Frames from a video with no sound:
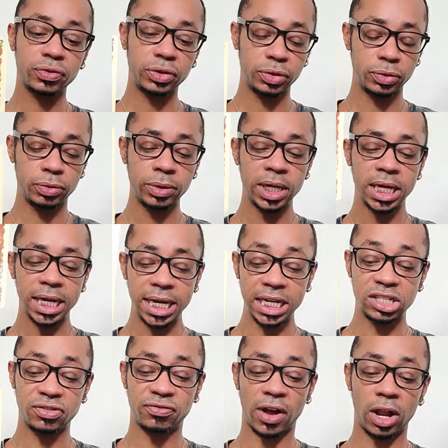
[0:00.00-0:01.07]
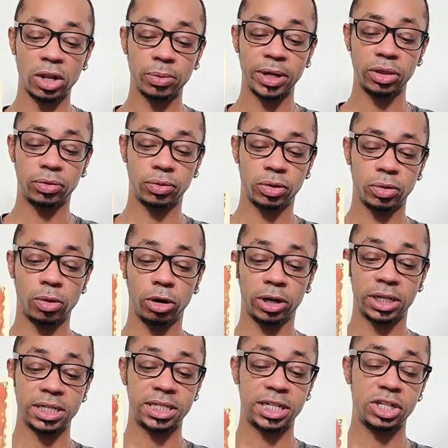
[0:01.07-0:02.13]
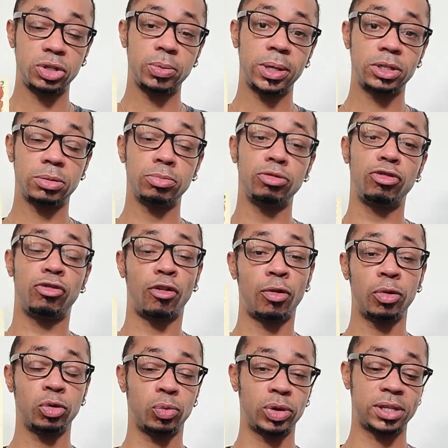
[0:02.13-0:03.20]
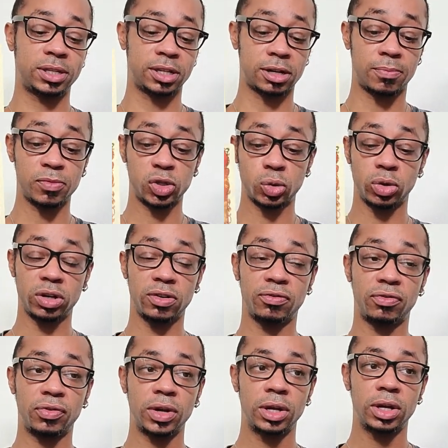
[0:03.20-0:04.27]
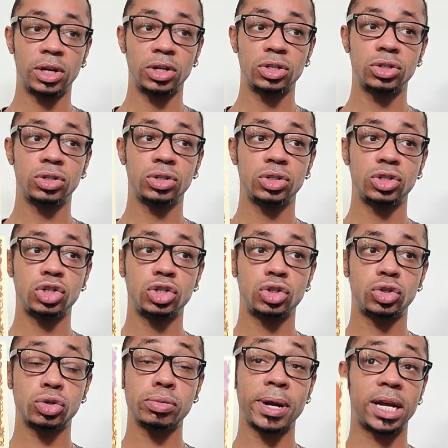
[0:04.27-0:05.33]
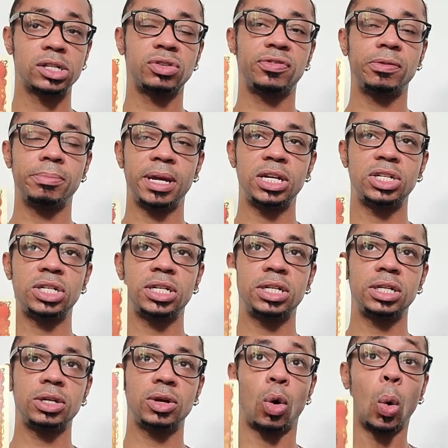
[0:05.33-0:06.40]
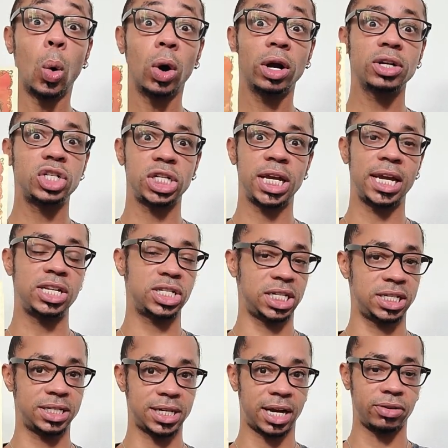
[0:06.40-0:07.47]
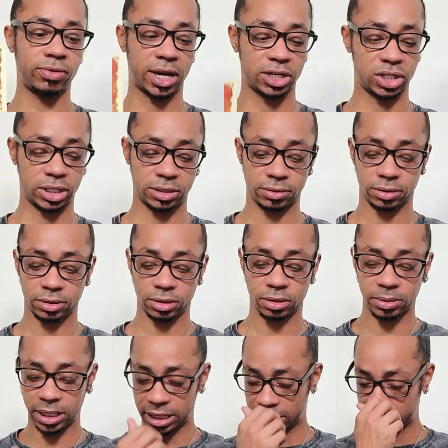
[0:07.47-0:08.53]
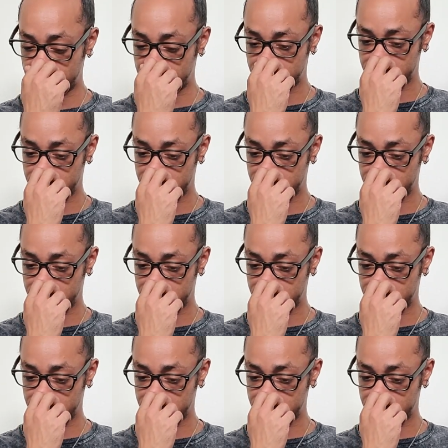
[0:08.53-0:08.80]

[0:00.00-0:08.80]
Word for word: you is following through or continuing to move forward with some sort of transformation or change in direction, okay?